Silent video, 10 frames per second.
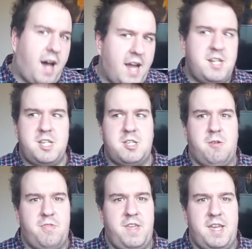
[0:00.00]
I just
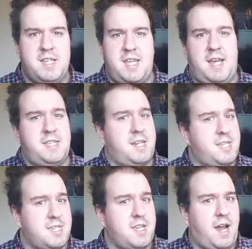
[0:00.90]
don't think is as
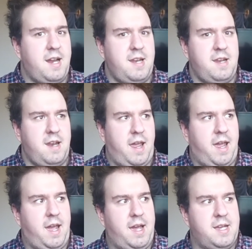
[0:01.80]
exciting
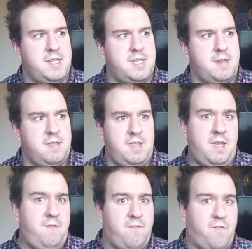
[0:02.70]
as
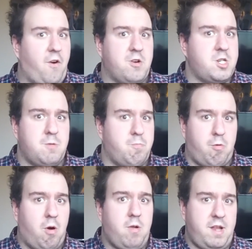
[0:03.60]
the first
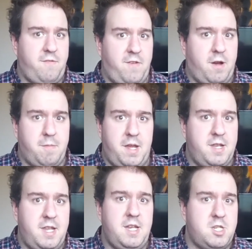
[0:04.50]
Broly film
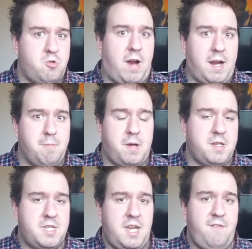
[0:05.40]
in these Dragon
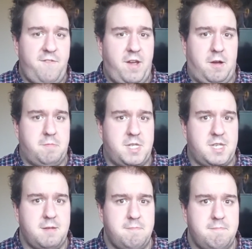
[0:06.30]
Ball Z
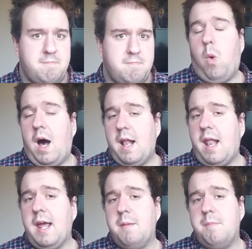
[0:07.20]
films. While
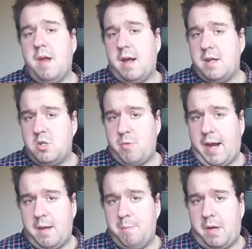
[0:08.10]
I am not a
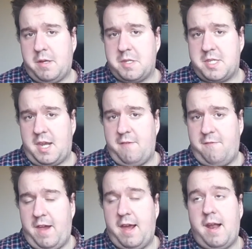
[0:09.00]
Dragon Ball Z
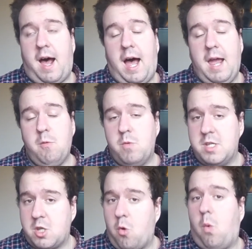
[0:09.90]
fan, I
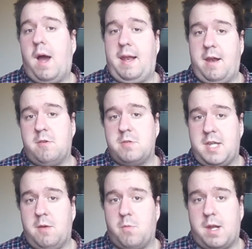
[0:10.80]
was quite
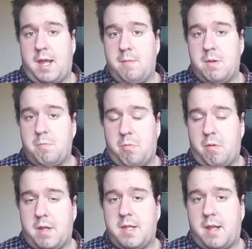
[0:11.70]
entertained when it came to
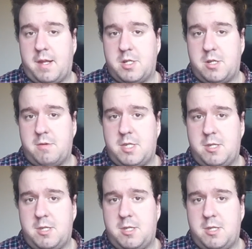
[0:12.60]
Broly the Legendary